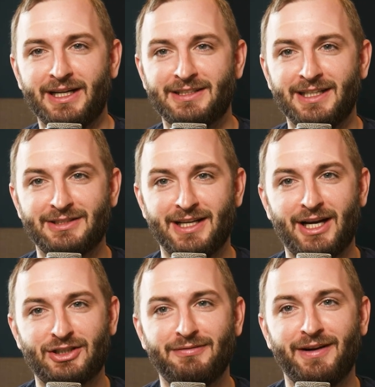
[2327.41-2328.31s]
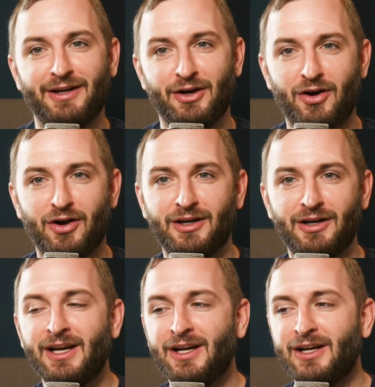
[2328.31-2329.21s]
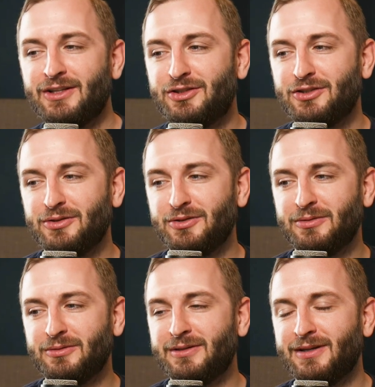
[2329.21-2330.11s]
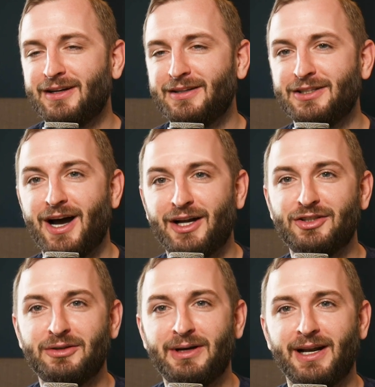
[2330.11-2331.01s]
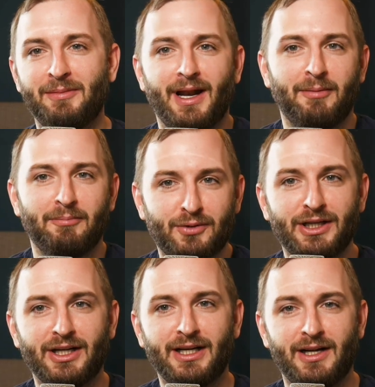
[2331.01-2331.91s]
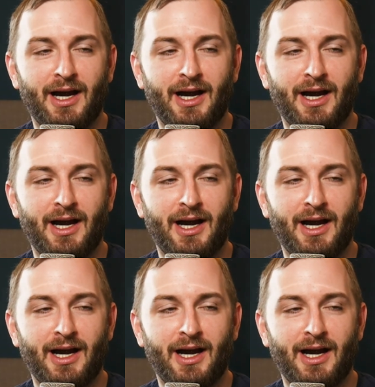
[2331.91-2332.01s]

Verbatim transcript: It's it's actually very hard to to not do it. I mean, I'm pretty good at.